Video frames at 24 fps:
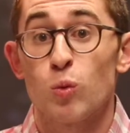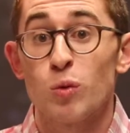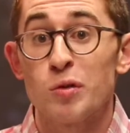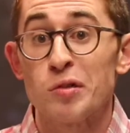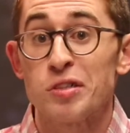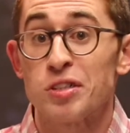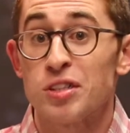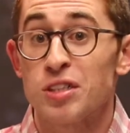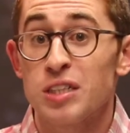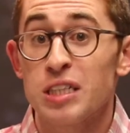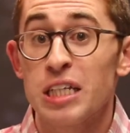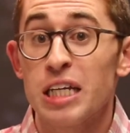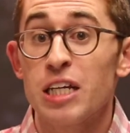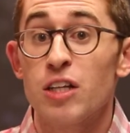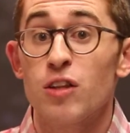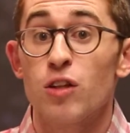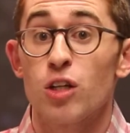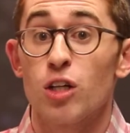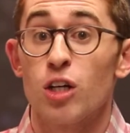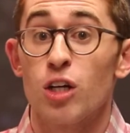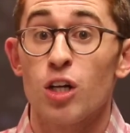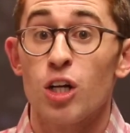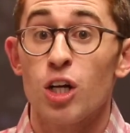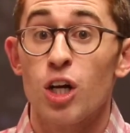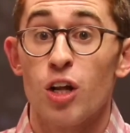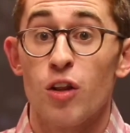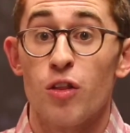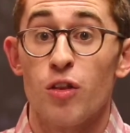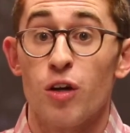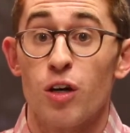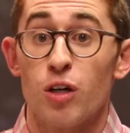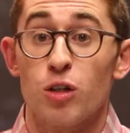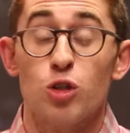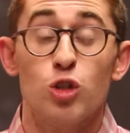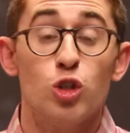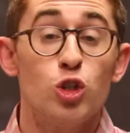we'll see the
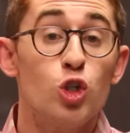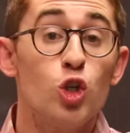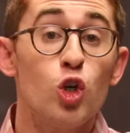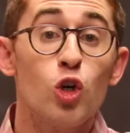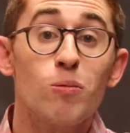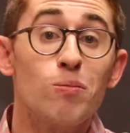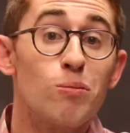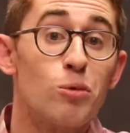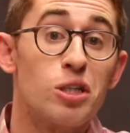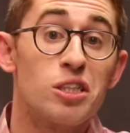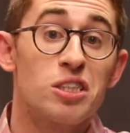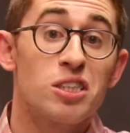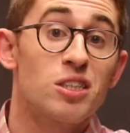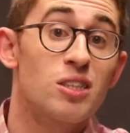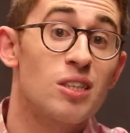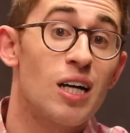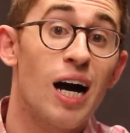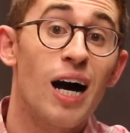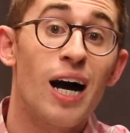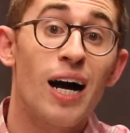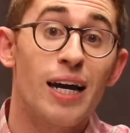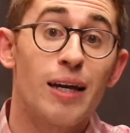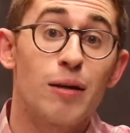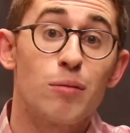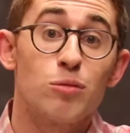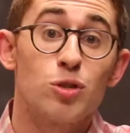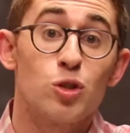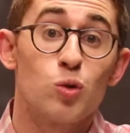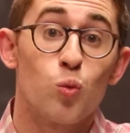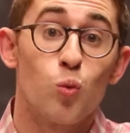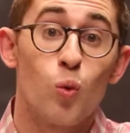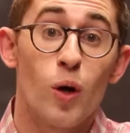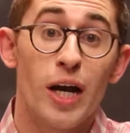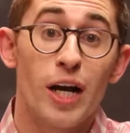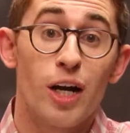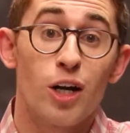numerous
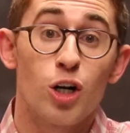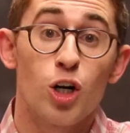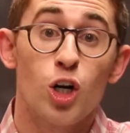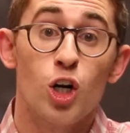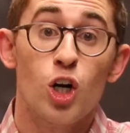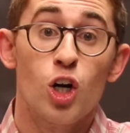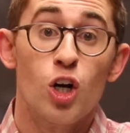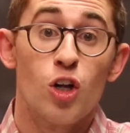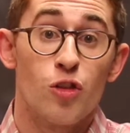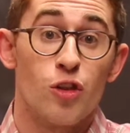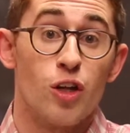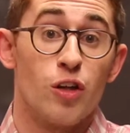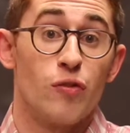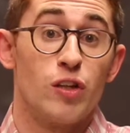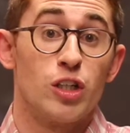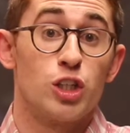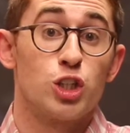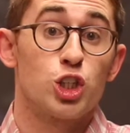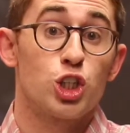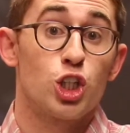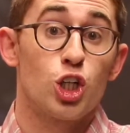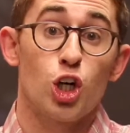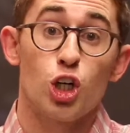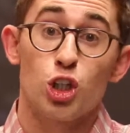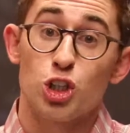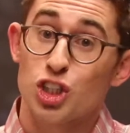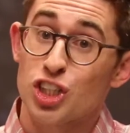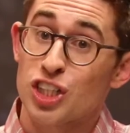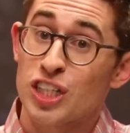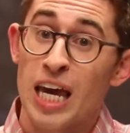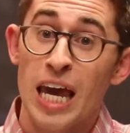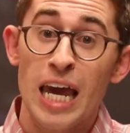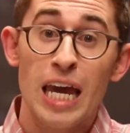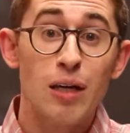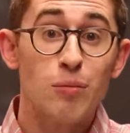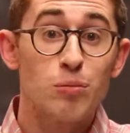times where the church
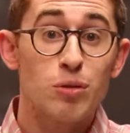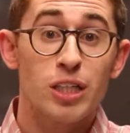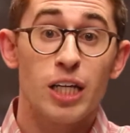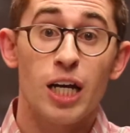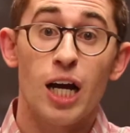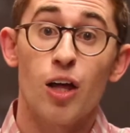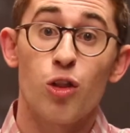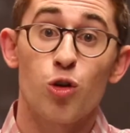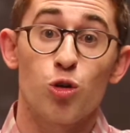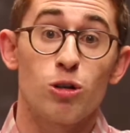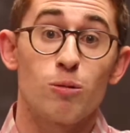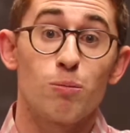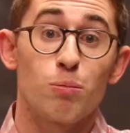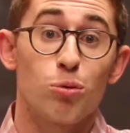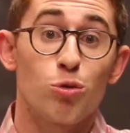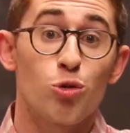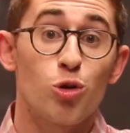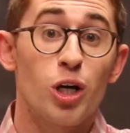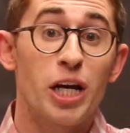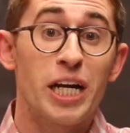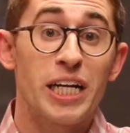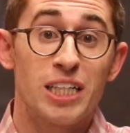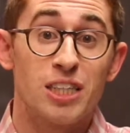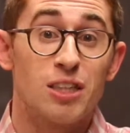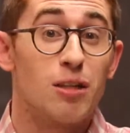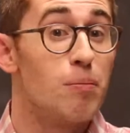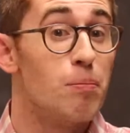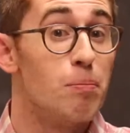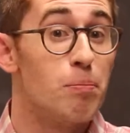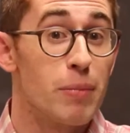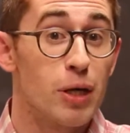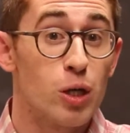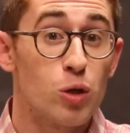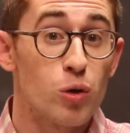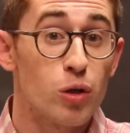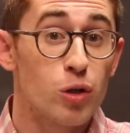came together and prayed and the
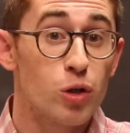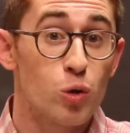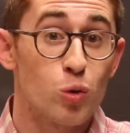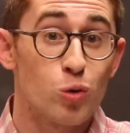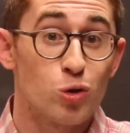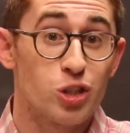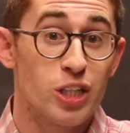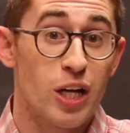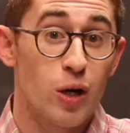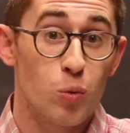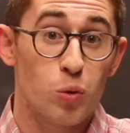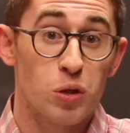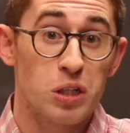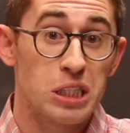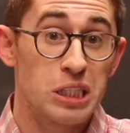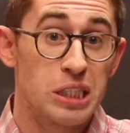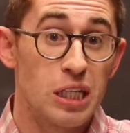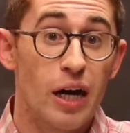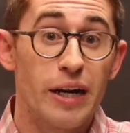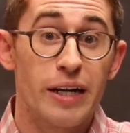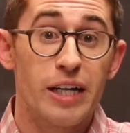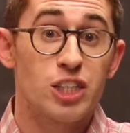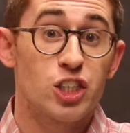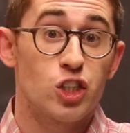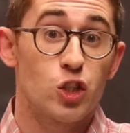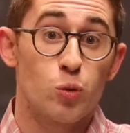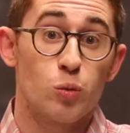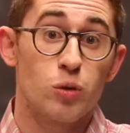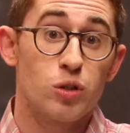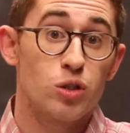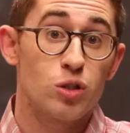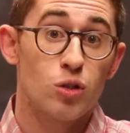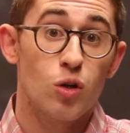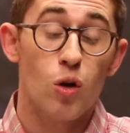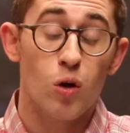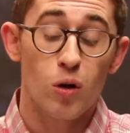miracles that were done as the
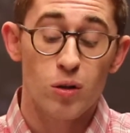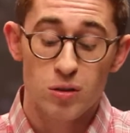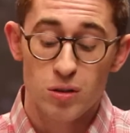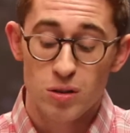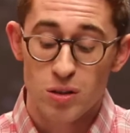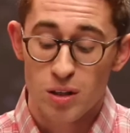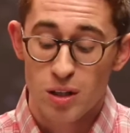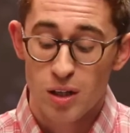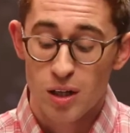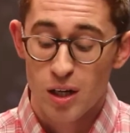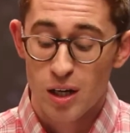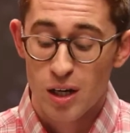result.